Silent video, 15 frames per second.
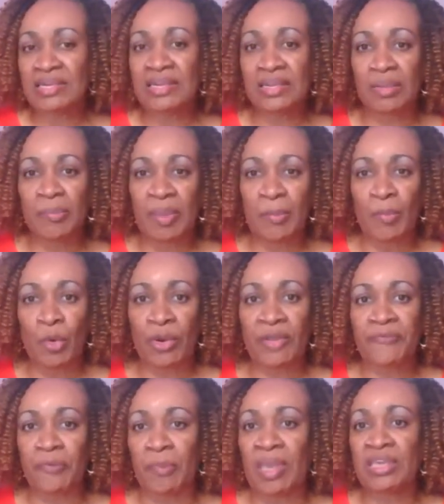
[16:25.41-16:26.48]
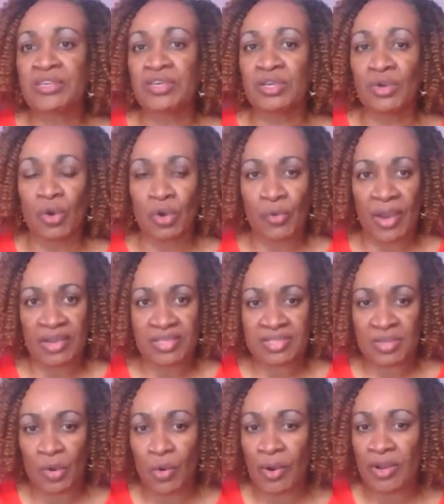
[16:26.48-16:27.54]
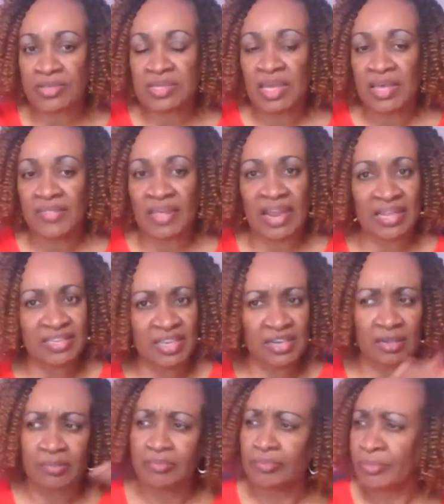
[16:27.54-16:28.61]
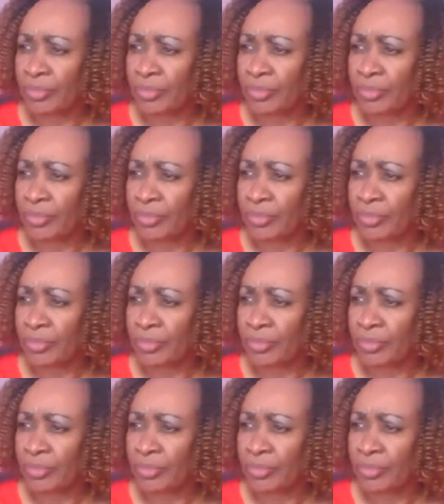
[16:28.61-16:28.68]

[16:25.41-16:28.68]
a little bit more information on credit scores that I did